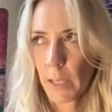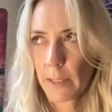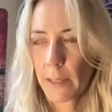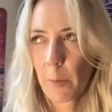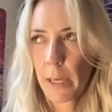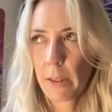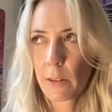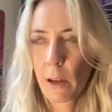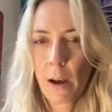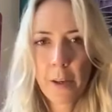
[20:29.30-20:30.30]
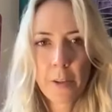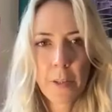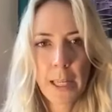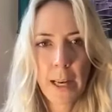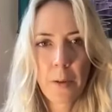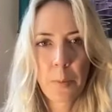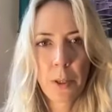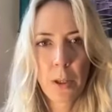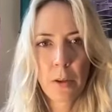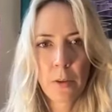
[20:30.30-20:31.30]
someone else can't really
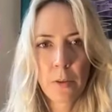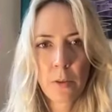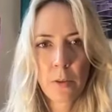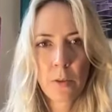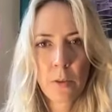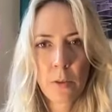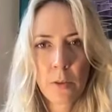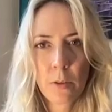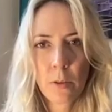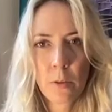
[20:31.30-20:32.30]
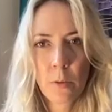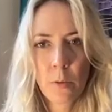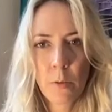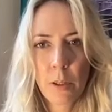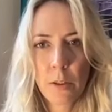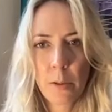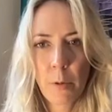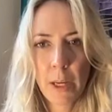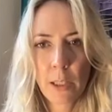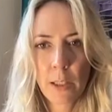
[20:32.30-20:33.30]
help you with
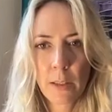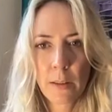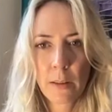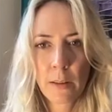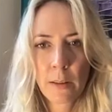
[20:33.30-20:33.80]
depression.